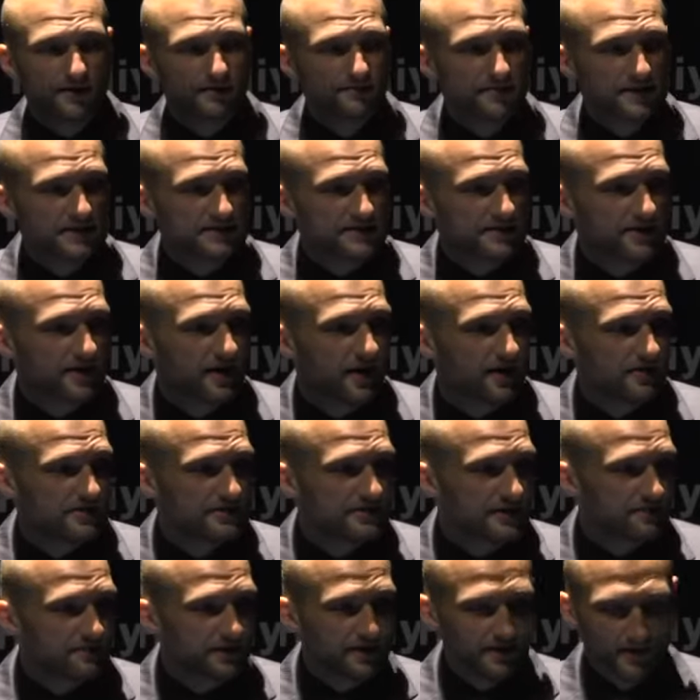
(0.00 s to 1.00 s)
a basic
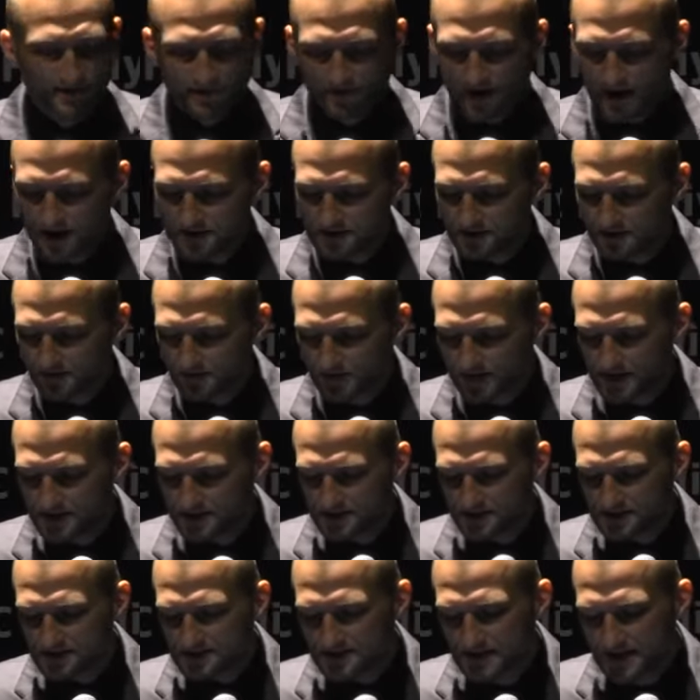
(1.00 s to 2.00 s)
concept in international
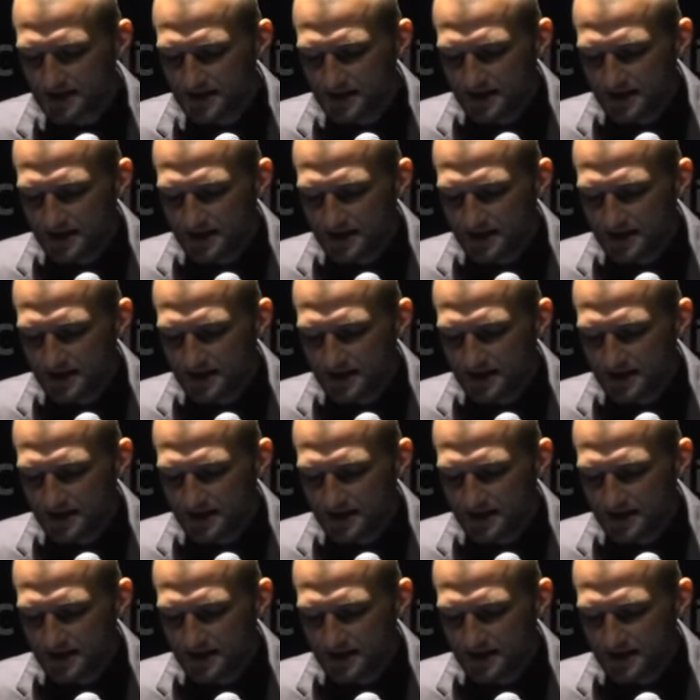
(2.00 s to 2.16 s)
relations.